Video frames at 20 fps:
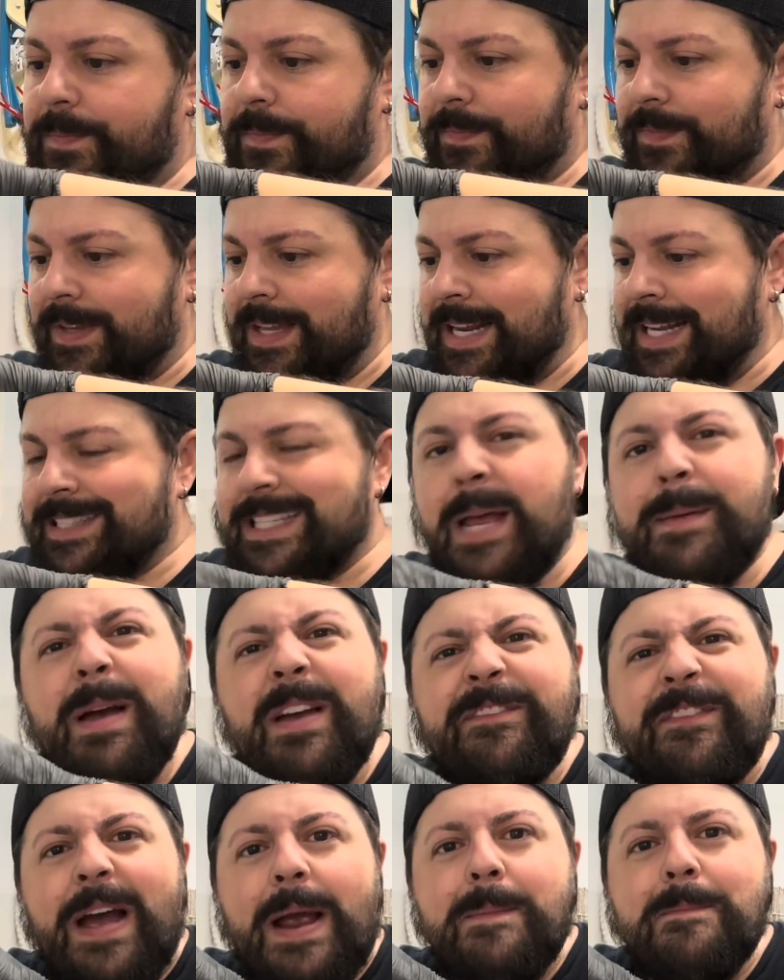Anytime I
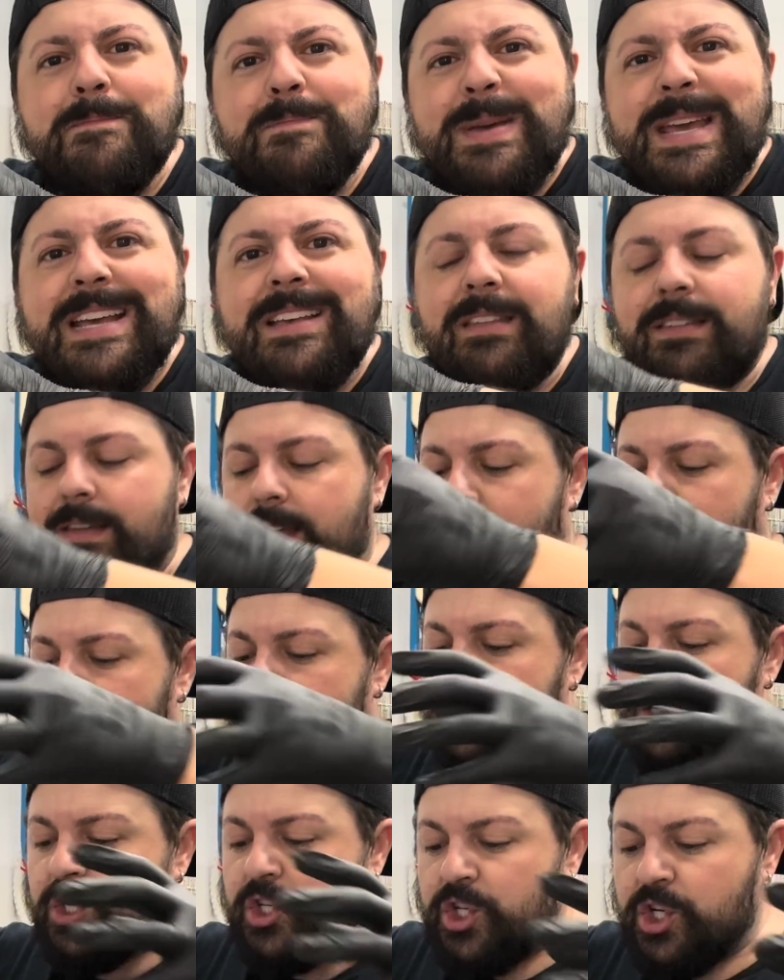find big things
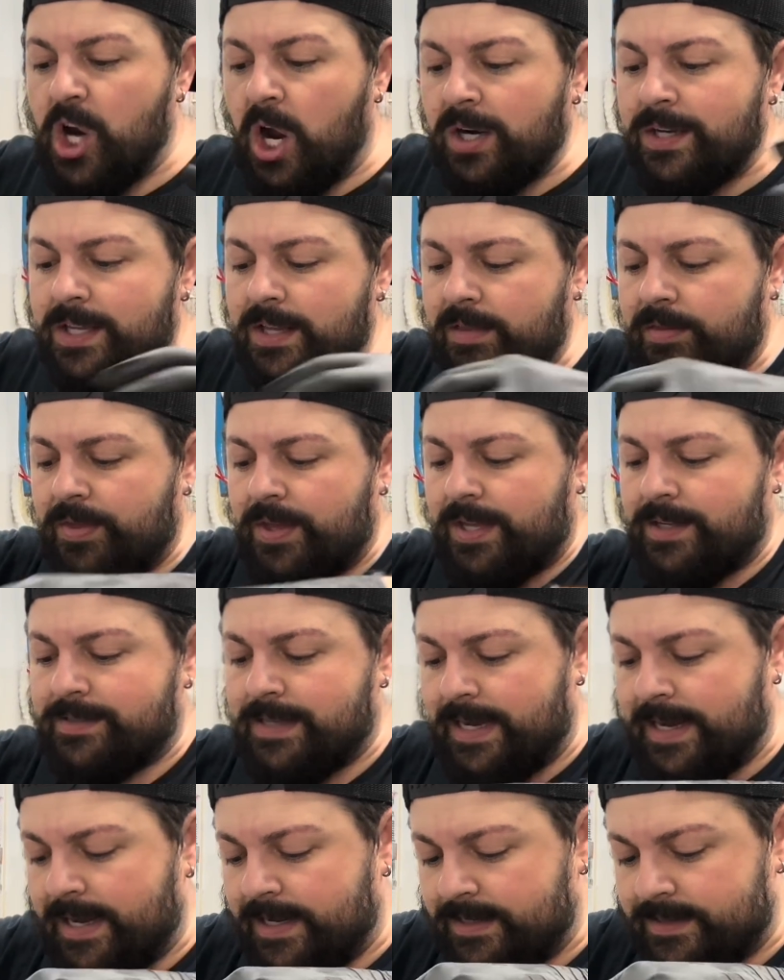and chunky things, I
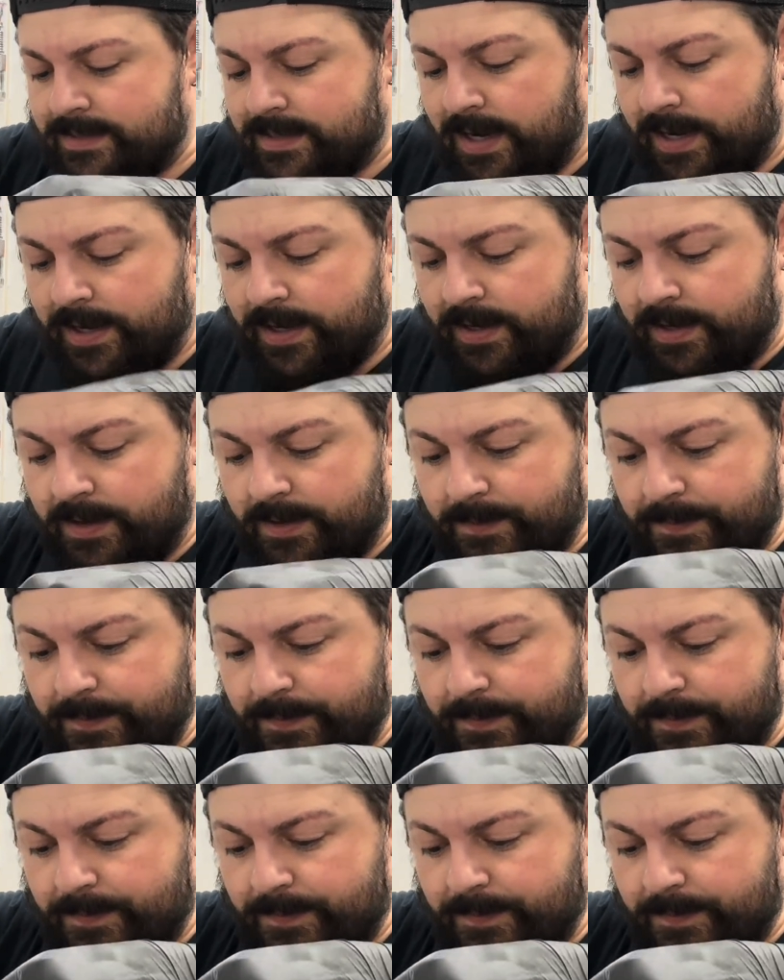get excited.